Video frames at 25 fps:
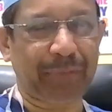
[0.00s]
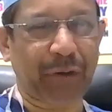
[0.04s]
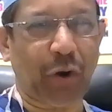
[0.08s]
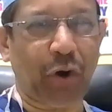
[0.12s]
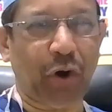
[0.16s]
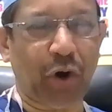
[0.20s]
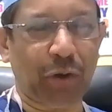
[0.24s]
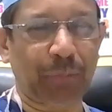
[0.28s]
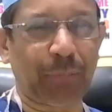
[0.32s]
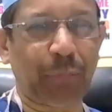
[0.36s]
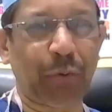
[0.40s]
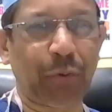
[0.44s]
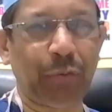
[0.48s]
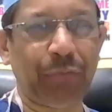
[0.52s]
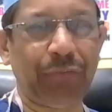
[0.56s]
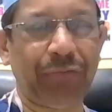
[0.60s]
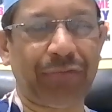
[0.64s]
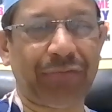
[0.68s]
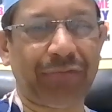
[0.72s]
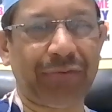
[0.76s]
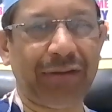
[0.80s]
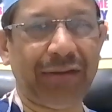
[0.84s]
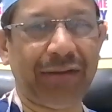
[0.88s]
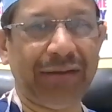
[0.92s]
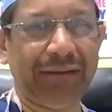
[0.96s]

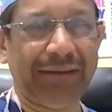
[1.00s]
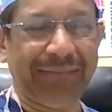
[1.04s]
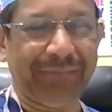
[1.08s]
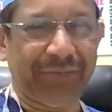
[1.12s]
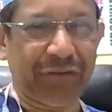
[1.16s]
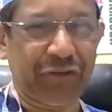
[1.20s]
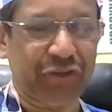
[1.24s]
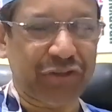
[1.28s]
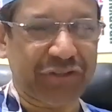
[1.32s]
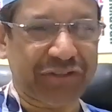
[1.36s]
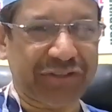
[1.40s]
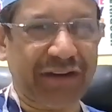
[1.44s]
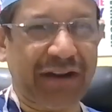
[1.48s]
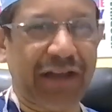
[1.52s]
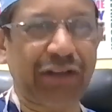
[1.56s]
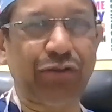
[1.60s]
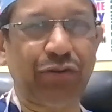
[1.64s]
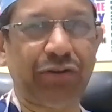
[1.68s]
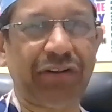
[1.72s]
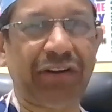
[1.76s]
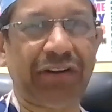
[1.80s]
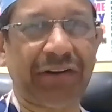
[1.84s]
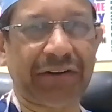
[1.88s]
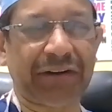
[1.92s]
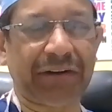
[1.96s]
hormones, which is
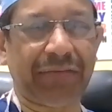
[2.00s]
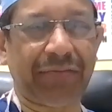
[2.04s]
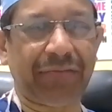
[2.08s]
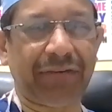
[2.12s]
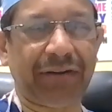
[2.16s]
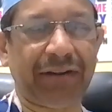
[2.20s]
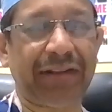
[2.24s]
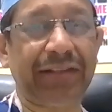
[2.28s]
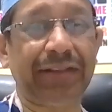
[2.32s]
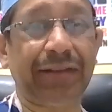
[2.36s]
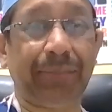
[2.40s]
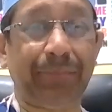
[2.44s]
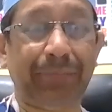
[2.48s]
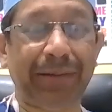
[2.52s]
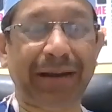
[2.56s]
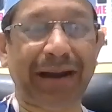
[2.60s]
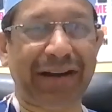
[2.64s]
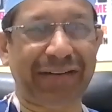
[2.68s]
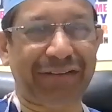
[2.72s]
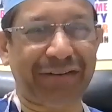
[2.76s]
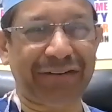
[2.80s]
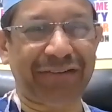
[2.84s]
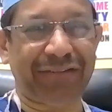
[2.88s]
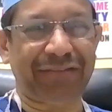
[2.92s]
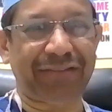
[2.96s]
gradually recovering, the
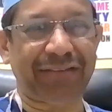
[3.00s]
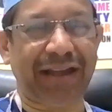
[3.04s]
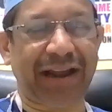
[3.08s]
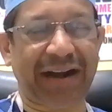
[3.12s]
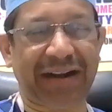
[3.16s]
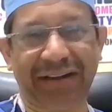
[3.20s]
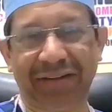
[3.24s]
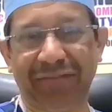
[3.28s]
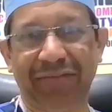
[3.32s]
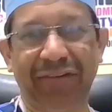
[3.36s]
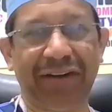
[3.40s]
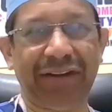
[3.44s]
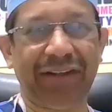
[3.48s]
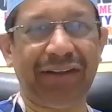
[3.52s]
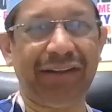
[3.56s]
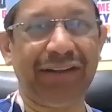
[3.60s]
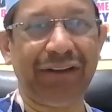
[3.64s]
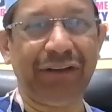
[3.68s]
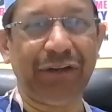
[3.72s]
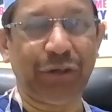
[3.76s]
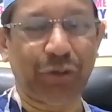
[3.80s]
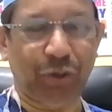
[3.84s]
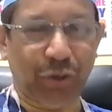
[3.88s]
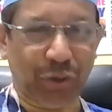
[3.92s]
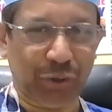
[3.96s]
bladder's activity,
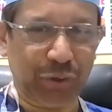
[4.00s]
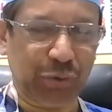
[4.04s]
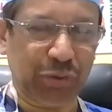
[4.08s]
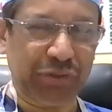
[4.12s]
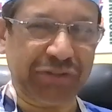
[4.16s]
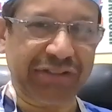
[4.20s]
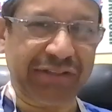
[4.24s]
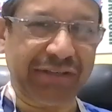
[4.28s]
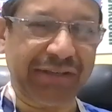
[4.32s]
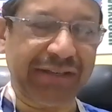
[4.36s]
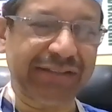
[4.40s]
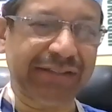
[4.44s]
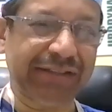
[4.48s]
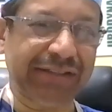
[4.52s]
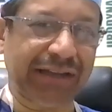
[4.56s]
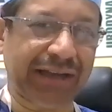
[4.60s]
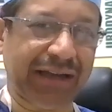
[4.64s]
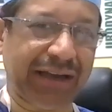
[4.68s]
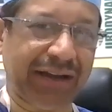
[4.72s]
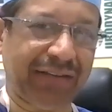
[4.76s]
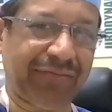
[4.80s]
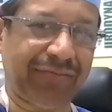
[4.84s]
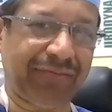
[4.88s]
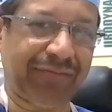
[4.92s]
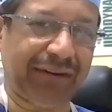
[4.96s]
all those things
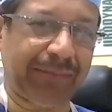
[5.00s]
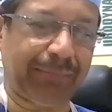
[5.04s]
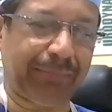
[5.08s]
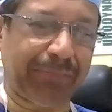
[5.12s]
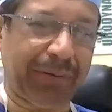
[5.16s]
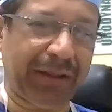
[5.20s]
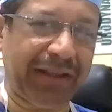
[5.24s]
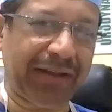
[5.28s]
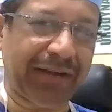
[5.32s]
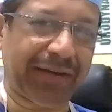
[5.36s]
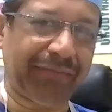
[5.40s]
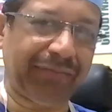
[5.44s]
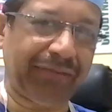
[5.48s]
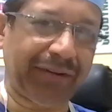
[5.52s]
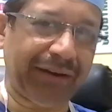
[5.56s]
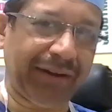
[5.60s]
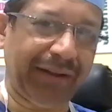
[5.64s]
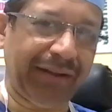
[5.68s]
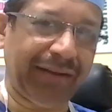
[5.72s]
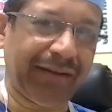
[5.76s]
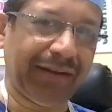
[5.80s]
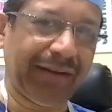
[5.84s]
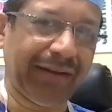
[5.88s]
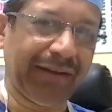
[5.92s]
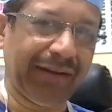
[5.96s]
have playing a
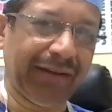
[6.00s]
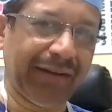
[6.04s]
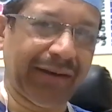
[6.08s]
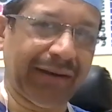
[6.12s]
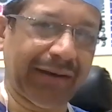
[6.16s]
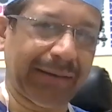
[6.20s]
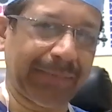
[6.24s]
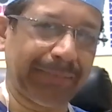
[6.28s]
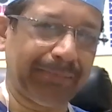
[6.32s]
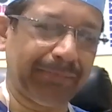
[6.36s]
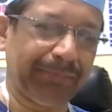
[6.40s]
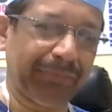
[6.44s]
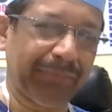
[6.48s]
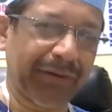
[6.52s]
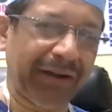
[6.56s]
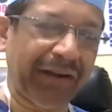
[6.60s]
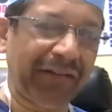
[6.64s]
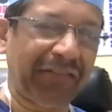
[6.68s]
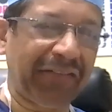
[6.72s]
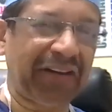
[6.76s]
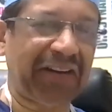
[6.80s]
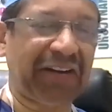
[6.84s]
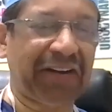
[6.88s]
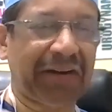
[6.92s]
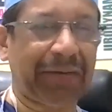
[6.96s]
very
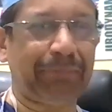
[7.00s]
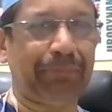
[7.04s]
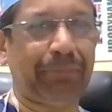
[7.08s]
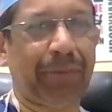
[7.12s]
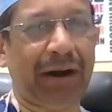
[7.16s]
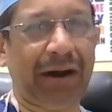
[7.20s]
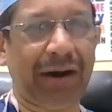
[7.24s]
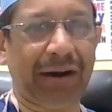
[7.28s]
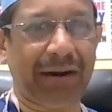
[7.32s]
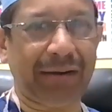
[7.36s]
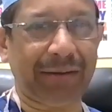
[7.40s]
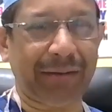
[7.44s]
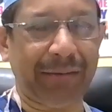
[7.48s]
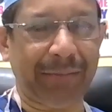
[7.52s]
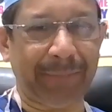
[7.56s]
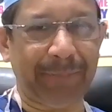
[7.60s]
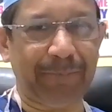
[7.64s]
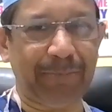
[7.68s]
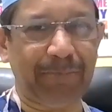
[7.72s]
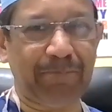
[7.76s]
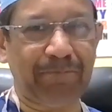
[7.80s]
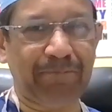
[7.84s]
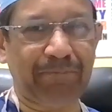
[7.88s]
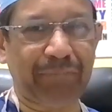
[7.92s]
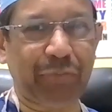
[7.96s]
intricate part
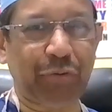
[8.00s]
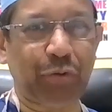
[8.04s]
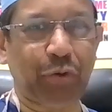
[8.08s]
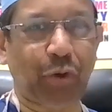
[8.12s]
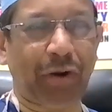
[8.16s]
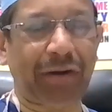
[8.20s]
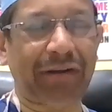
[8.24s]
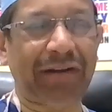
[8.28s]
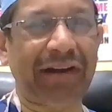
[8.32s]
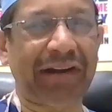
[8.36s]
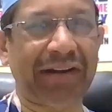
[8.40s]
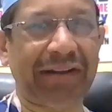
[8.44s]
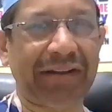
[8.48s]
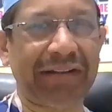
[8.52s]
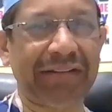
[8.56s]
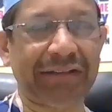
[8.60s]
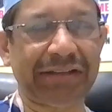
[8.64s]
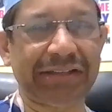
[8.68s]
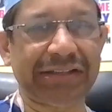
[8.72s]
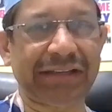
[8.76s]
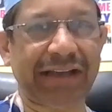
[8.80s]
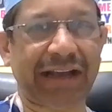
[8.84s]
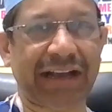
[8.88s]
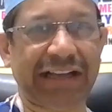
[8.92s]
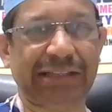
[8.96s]
in not letting
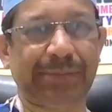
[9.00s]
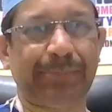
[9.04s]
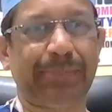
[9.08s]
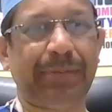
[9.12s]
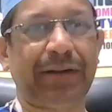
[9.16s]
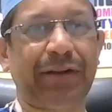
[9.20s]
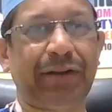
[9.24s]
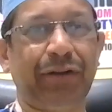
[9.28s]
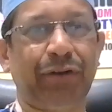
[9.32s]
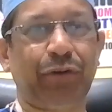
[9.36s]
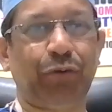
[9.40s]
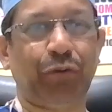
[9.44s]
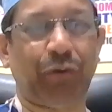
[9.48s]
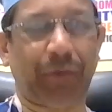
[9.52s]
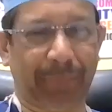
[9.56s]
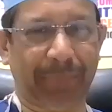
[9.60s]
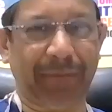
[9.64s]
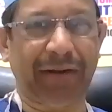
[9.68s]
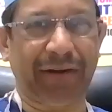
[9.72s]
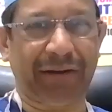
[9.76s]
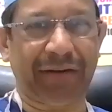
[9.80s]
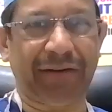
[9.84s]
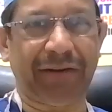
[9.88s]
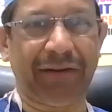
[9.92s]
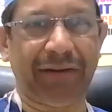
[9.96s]
this aspect to
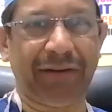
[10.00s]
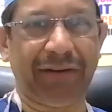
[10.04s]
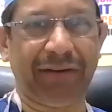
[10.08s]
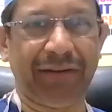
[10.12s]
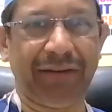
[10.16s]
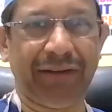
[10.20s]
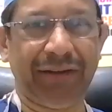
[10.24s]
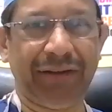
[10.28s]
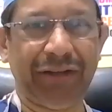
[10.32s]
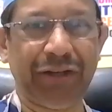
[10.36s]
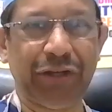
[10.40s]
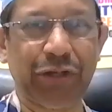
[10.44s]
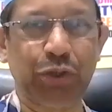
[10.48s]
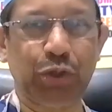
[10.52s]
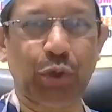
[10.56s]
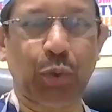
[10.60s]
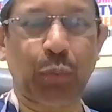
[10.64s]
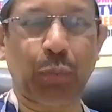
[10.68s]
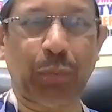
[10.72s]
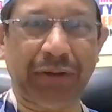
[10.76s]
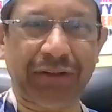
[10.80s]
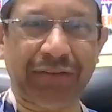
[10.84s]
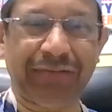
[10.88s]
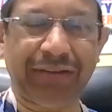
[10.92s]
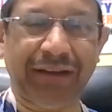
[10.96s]
repair and heal. So
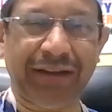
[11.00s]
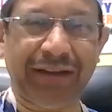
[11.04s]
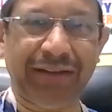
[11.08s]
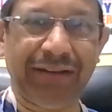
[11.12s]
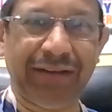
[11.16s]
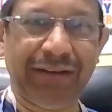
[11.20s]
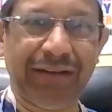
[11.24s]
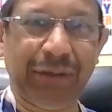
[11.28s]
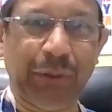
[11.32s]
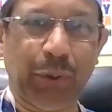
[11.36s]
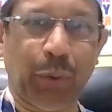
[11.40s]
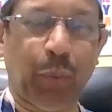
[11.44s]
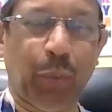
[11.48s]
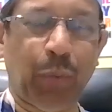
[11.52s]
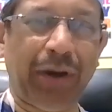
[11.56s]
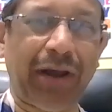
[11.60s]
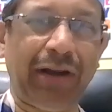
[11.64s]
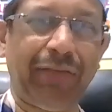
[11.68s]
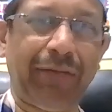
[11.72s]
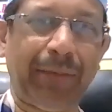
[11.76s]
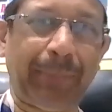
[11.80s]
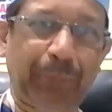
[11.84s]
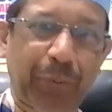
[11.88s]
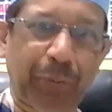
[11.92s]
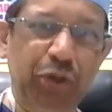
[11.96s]
on one side,
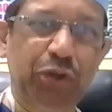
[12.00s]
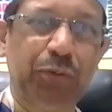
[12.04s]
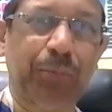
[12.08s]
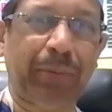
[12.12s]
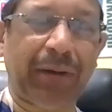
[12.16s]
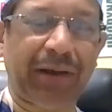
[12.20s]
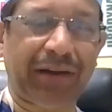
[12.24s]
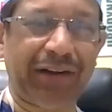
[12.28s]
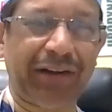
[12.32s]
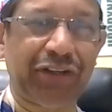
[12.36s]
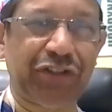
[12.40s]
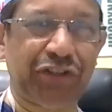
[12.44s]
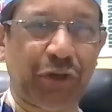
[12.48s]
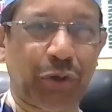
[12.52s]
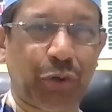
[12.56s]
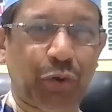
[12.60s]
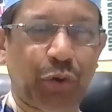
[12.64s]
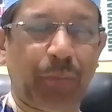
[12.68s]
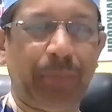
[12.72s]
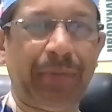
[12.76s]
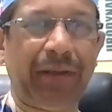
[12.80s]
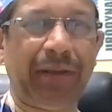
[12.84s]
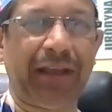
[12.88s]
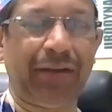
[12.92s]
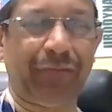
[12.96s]
while we push parents into
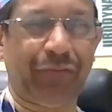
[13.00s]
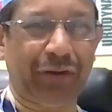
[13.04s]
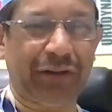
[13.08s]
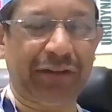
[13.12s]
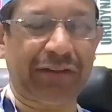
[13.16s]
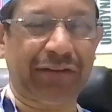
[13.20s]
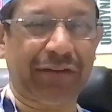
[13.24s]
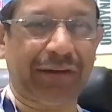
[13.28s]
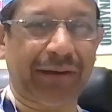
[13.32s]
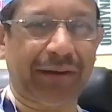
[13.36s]
a behavioral